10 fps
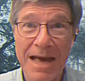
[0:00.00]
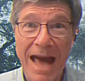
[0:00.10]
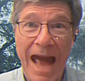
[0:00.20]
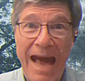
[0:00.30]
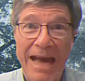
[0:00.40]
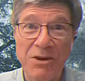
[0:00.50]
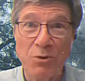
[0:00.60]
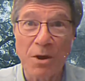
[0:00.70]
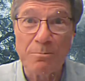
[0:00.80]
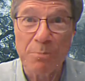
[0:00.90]
and
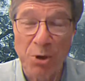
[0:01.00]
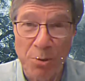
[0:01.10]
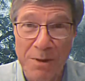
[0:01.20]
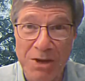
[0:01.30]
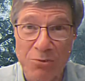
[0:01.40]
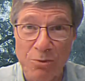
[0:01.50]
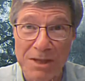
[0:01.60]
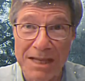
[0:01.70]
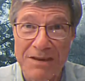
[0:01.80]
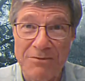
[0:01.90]
permanent
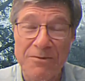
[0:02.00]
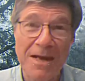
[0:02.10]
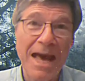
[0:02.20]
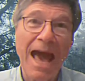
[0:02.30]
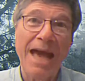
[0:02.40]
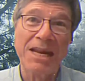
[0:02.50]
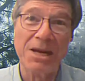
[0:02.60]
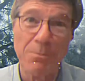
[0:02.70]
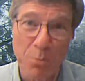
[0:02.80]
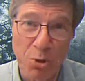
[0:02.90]
relief, and an
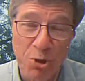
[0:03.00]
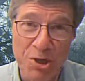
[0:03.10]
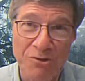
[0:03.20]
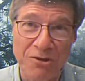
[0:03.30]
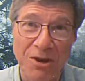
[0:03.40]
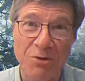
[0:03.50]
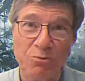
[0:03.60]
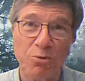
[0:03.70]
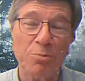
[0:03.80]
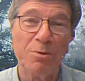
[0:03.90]
emergency
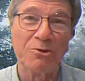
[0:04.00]
ruble